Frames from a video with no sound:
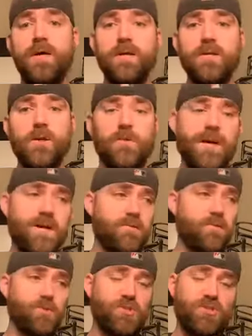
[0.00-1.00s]
kind of
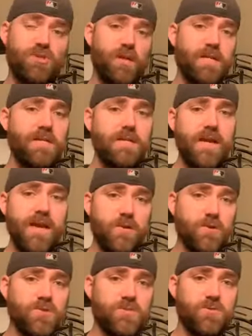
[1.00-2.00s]
those junky
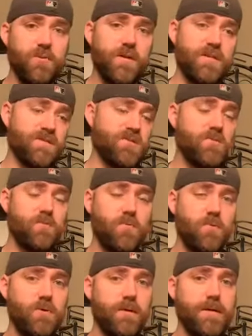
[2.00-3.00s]
energy drinks
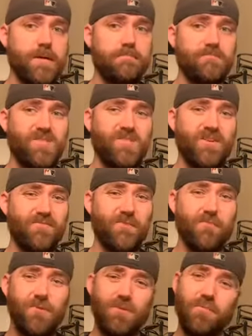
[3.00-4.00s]
or stuff that
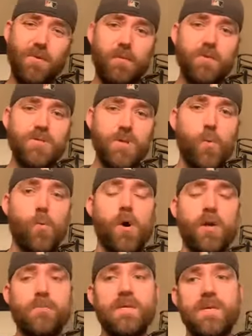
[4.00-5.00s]
really you probably don't
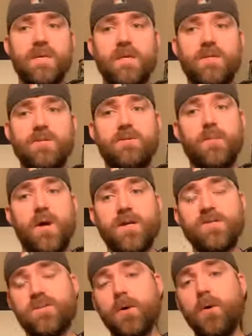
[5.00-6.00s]
want to be getting into your
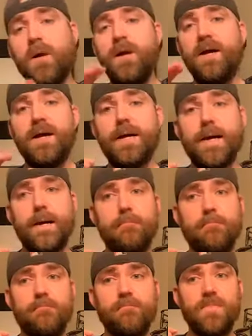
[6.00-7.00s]
body. So
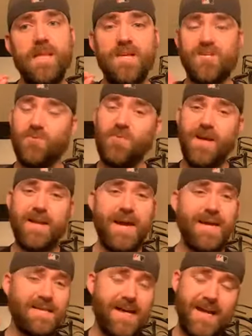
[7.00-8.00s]
Nature Red,
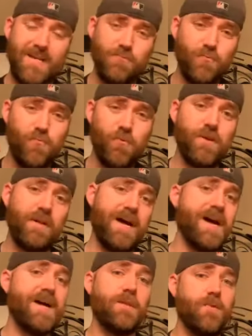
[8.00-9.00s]
I really
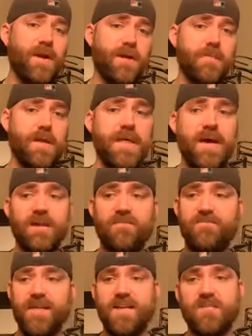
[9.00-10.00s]
highly recommend that.
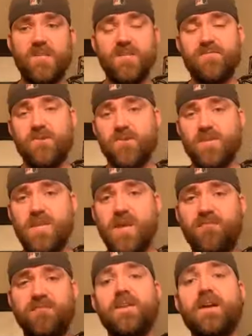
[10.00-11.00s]
If there's
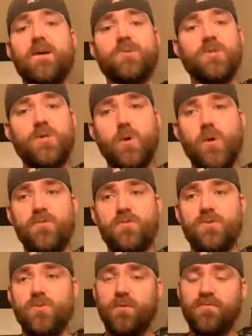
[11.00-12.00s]
nothing else, no other
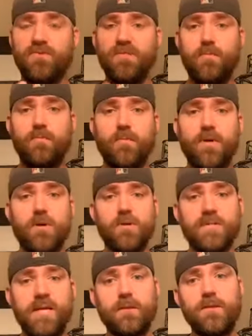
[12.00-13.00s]
sort of supplement or
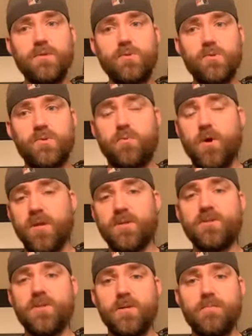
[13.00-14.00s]
daily use
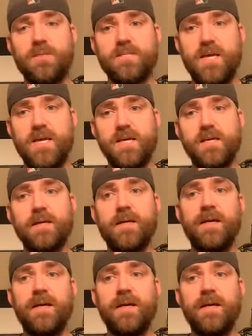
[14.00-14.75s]
product you're going to be taking,